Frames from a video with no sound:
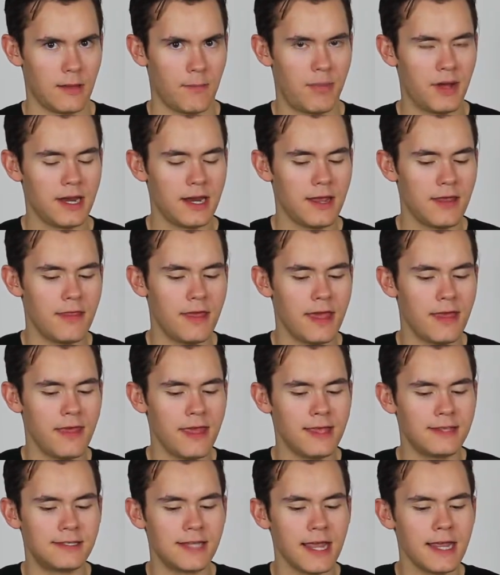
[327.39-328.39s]
But they,
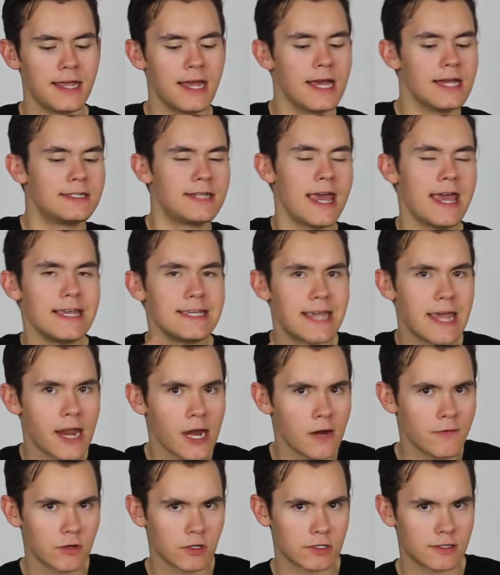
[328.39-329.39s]
they say take
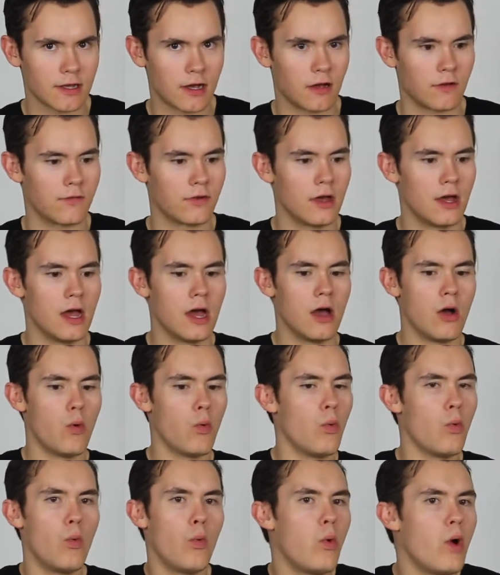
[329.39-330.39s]
care of yourself.
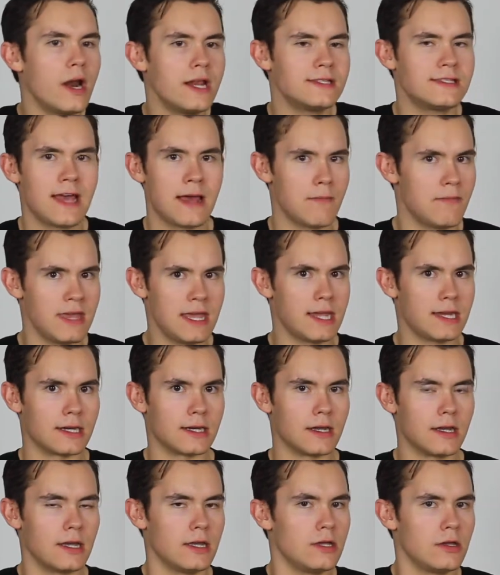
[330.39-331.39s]
What does that
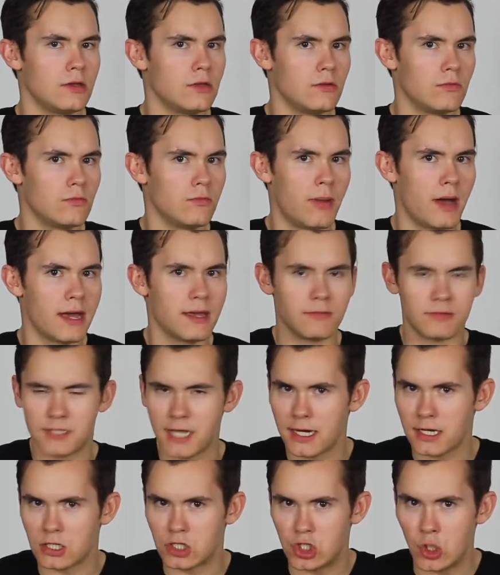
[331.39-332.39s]
mean? By
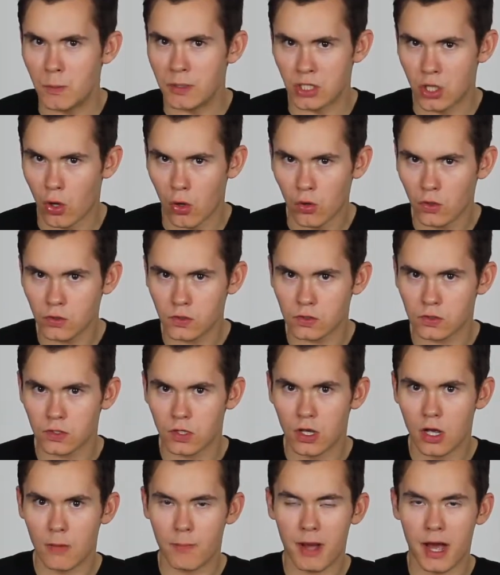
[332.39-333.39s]
setting stupid
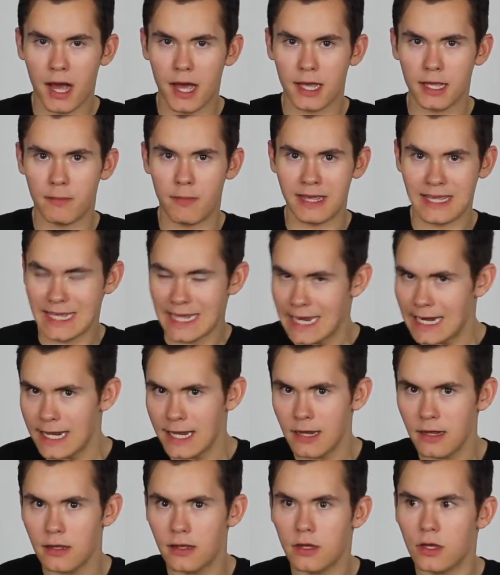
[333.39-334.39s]
goals? By, by
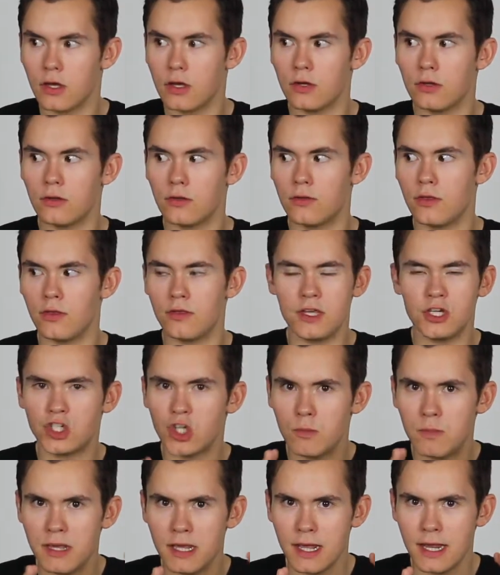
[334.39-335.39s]
eating? these
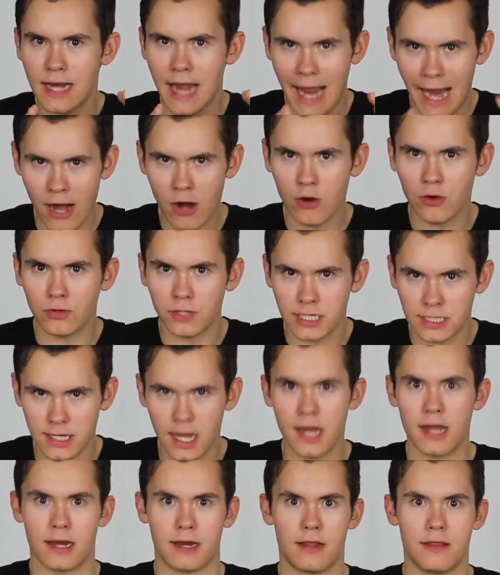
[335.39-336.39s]
should be inherently
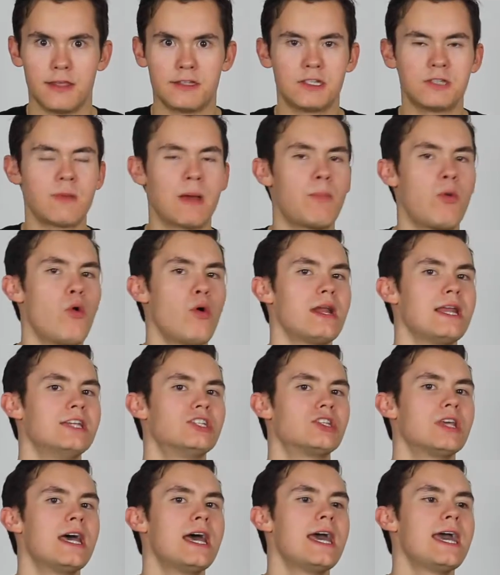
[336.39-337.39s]
done. This is my point.
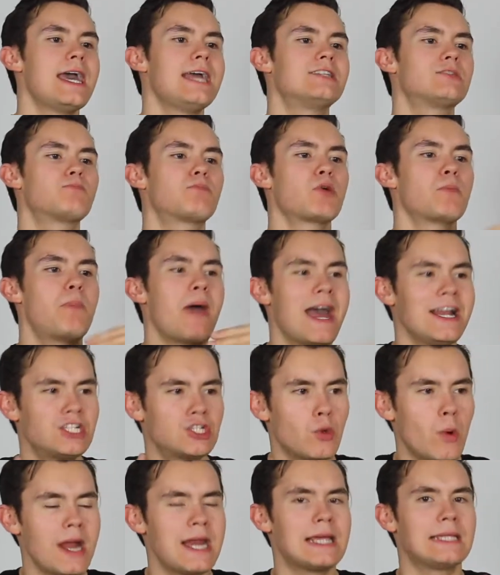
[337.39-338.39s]
It's, it's
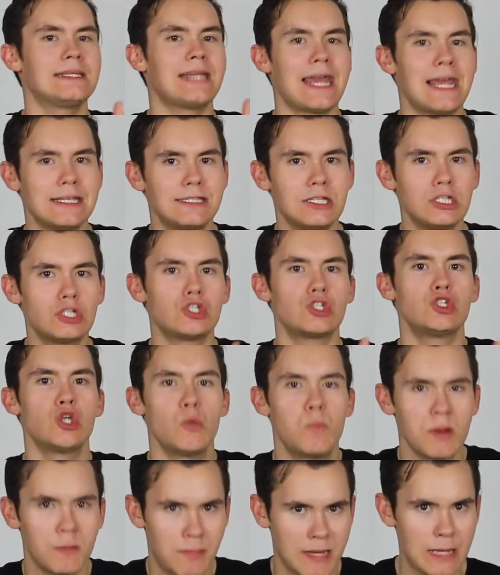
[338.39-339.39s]
perpetuating lazy,
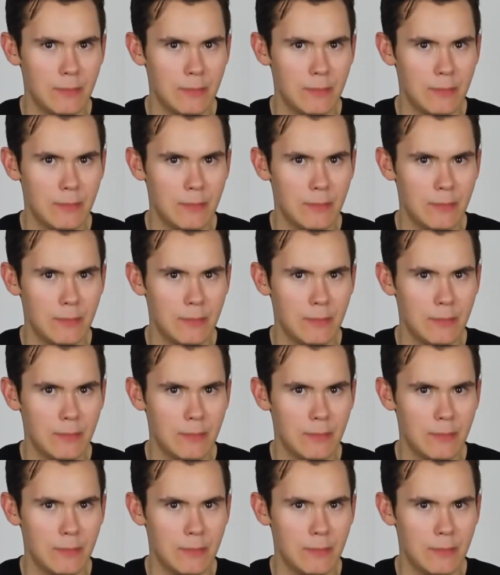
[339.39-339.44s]
stupid